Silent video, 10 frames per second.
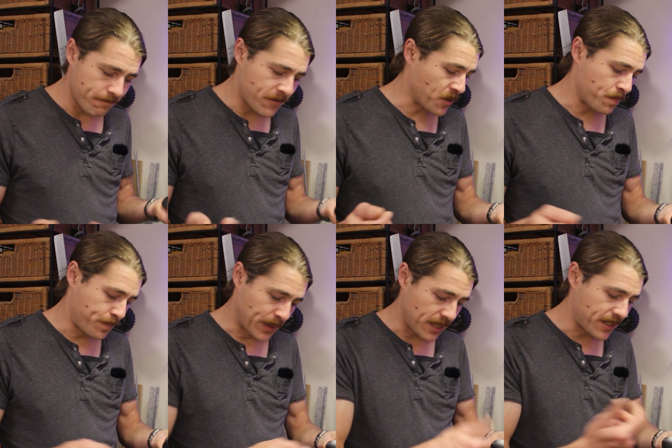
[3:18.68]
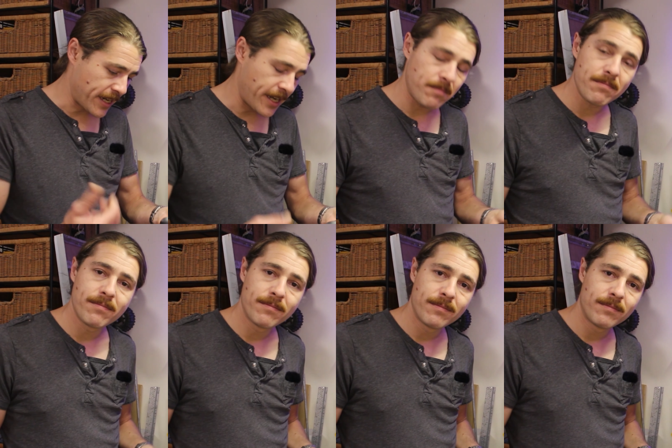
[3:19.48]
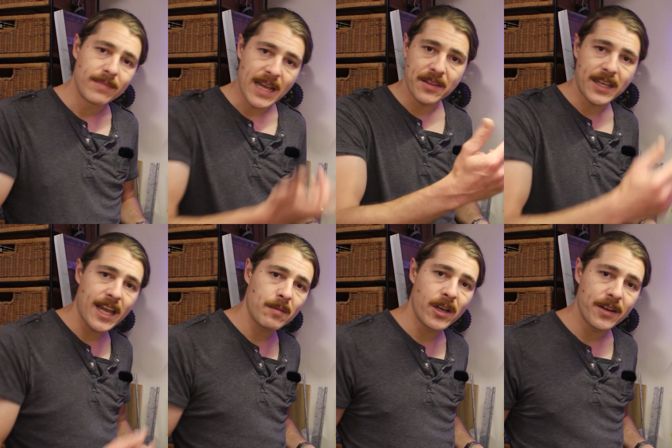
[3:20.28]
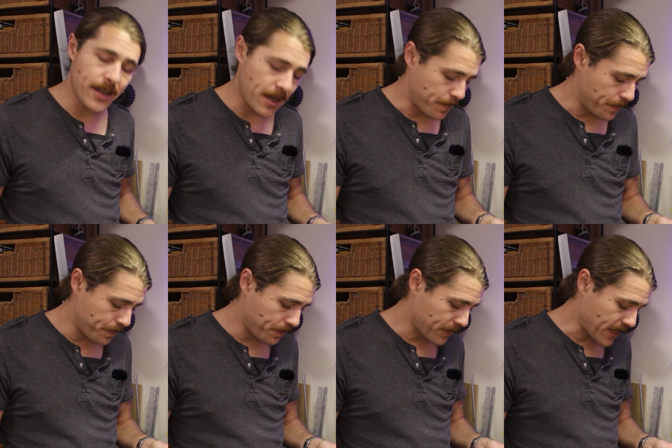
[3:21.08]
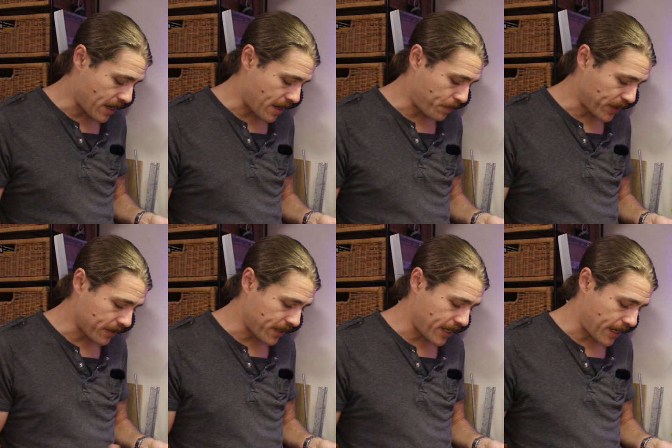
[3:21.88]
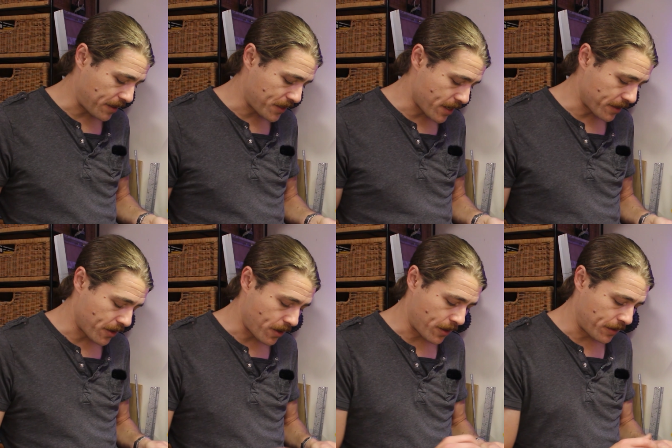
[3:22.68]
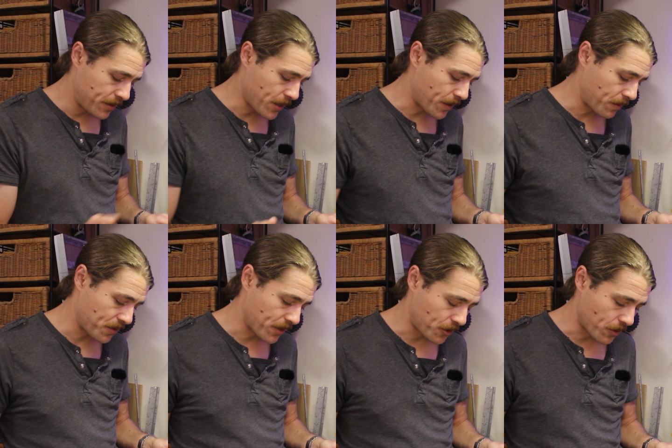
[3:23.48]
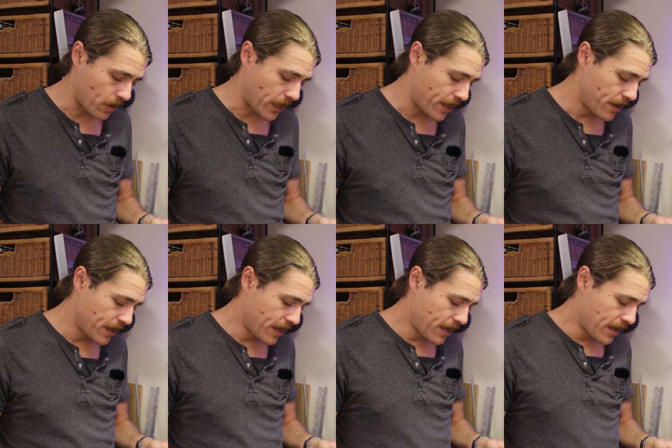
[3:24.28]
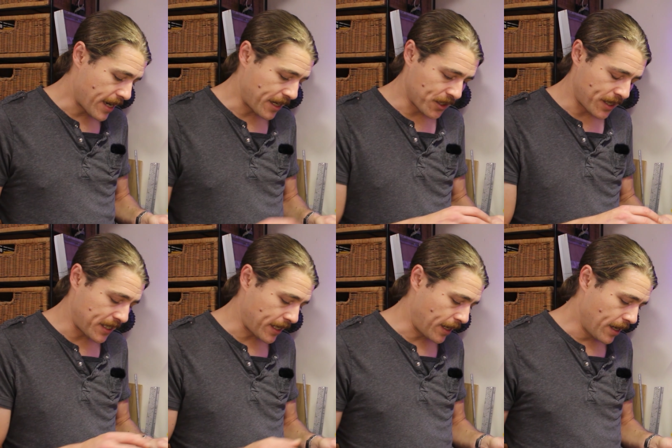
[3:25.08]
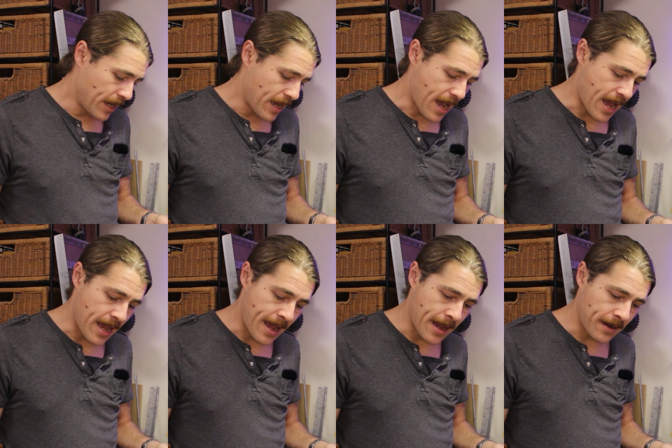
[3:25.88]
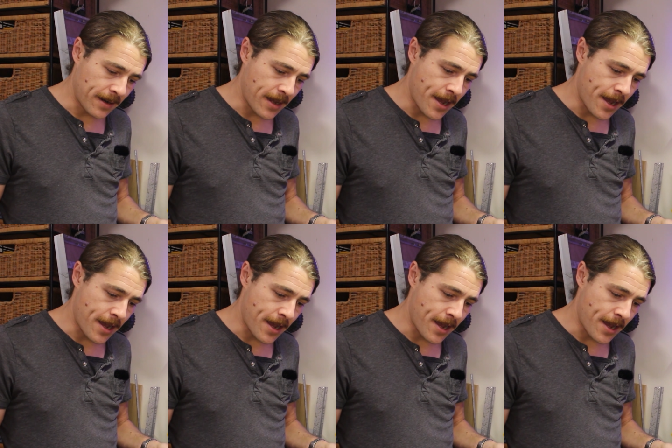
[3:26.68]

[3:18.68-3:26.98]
Just plugged it in, had the game loaded up, plugged it in, turned it on, told it was a controller, HID, and